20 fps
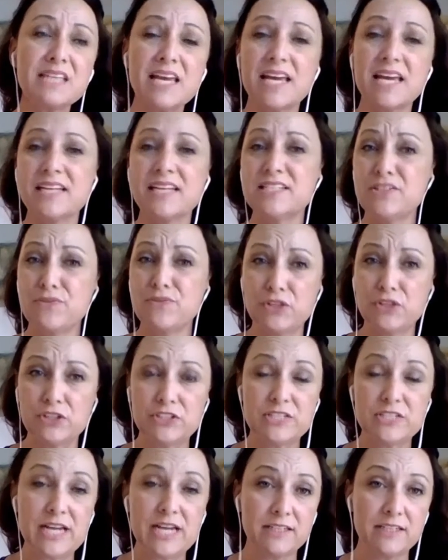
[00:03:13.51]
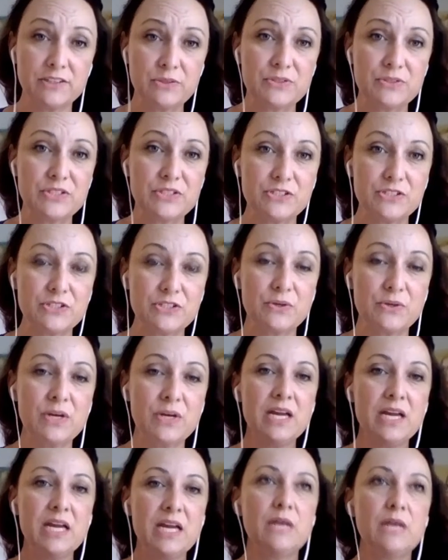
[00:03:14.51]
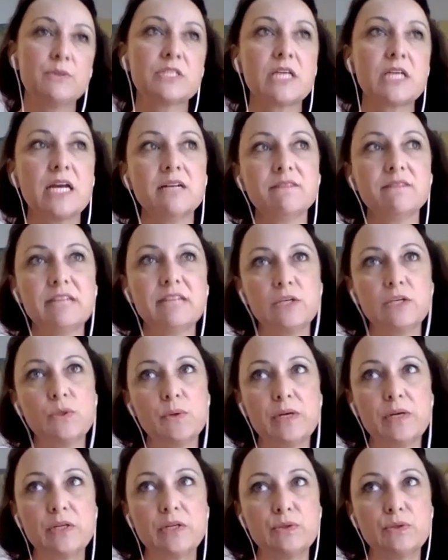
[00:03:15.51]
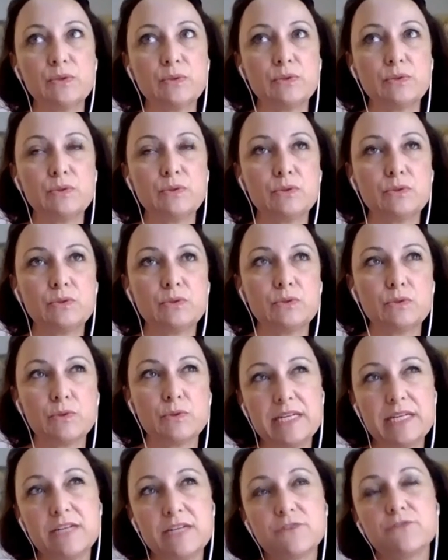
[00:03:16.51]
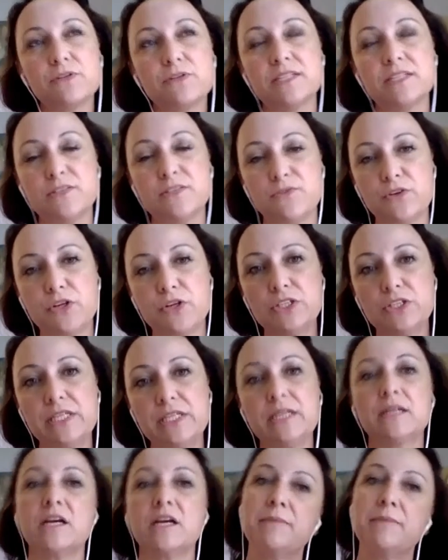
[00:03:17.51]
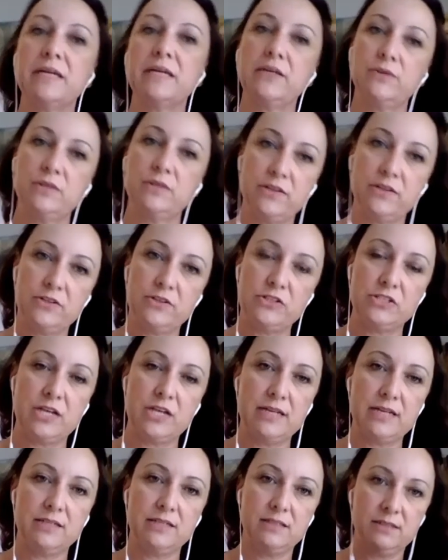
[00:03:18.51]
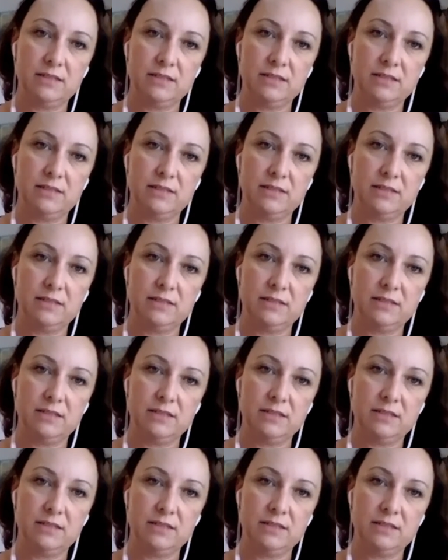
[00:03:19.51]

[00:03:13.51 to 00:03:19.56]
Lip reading: had a difficult diagnosis. So it was kind of like going through grief and difficulty and coming out the other side.